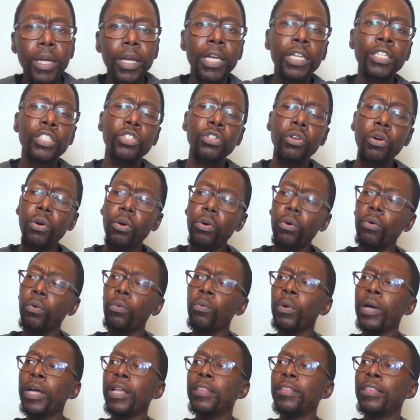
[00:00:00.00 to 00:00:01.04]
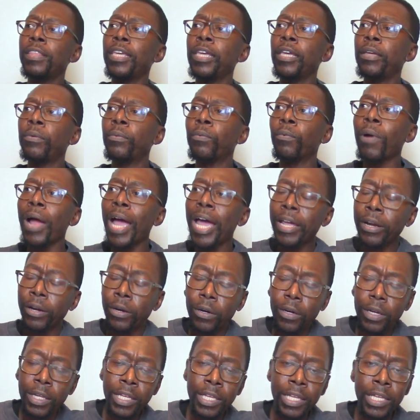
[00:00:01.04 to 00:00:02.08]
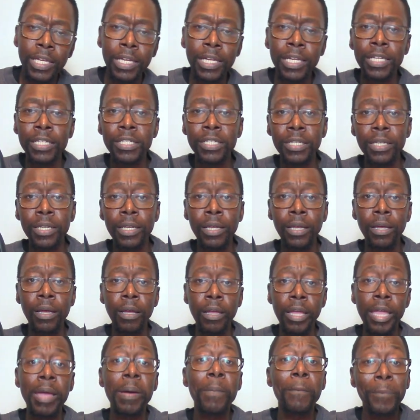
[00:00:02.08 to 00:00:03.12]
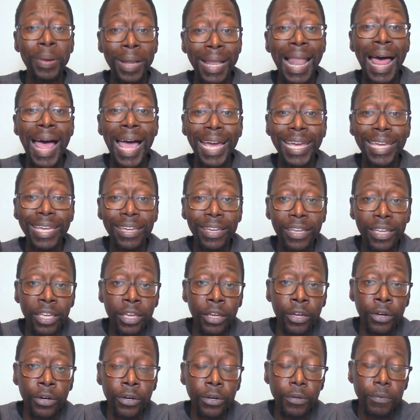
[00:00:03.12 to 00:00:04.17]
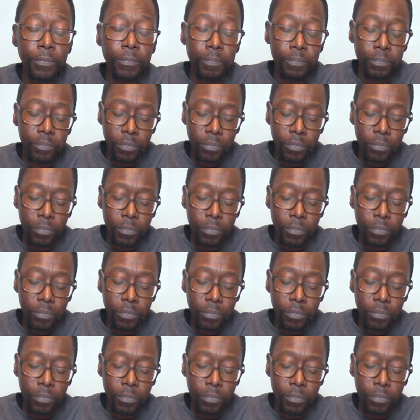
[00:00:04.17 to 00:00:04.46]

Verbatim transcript: And so what the writer is implying here